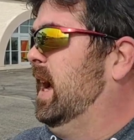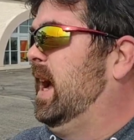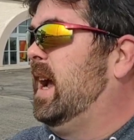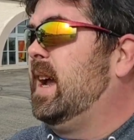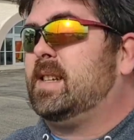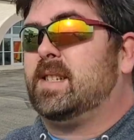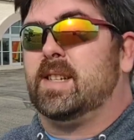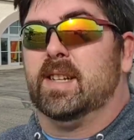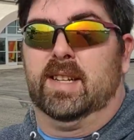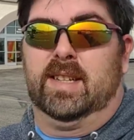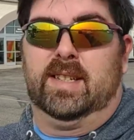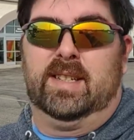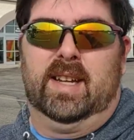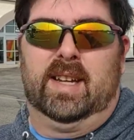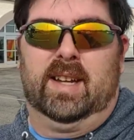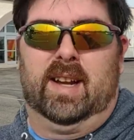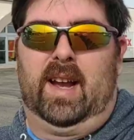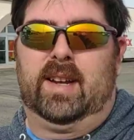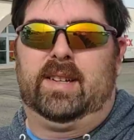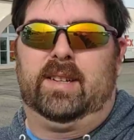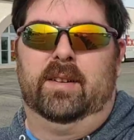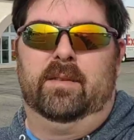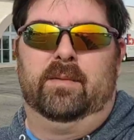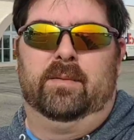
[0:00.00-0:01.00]
I actually did,
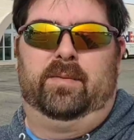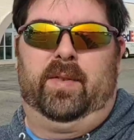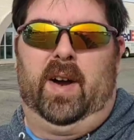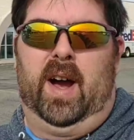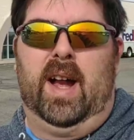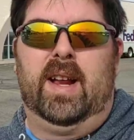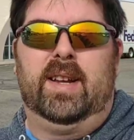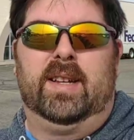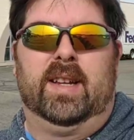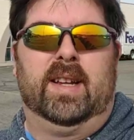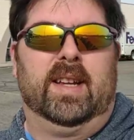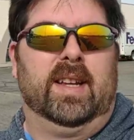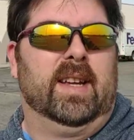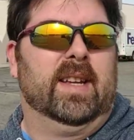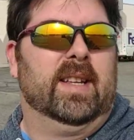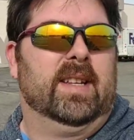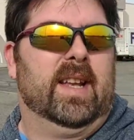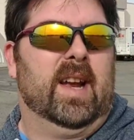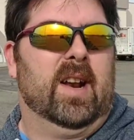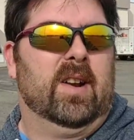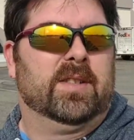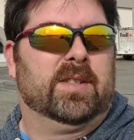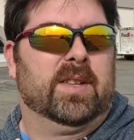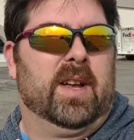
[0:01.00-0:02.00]
I couldn't find any in
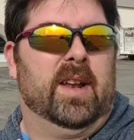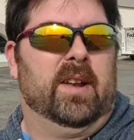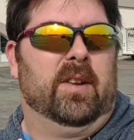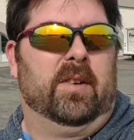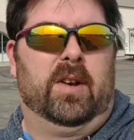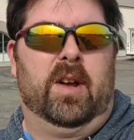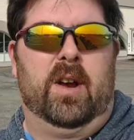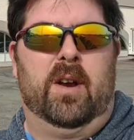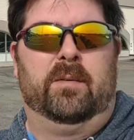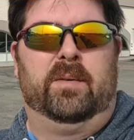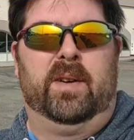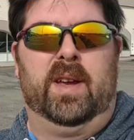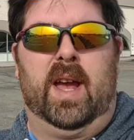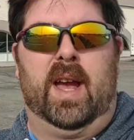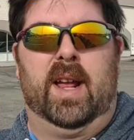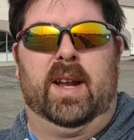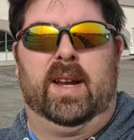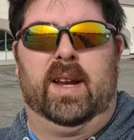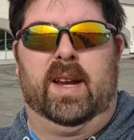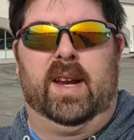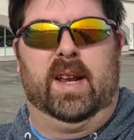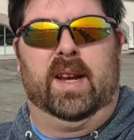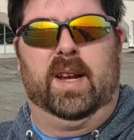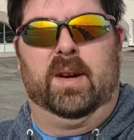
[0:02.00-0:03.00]
there, so I don't know if he
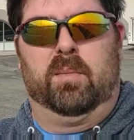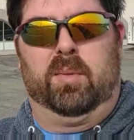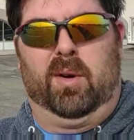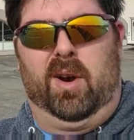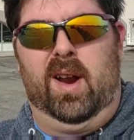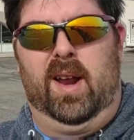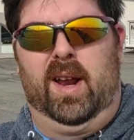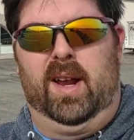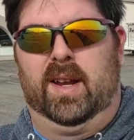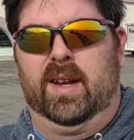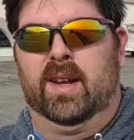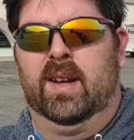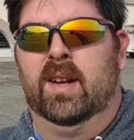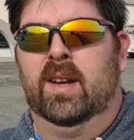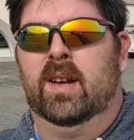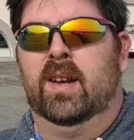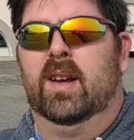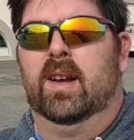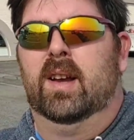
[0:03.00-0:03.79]
had any to bring.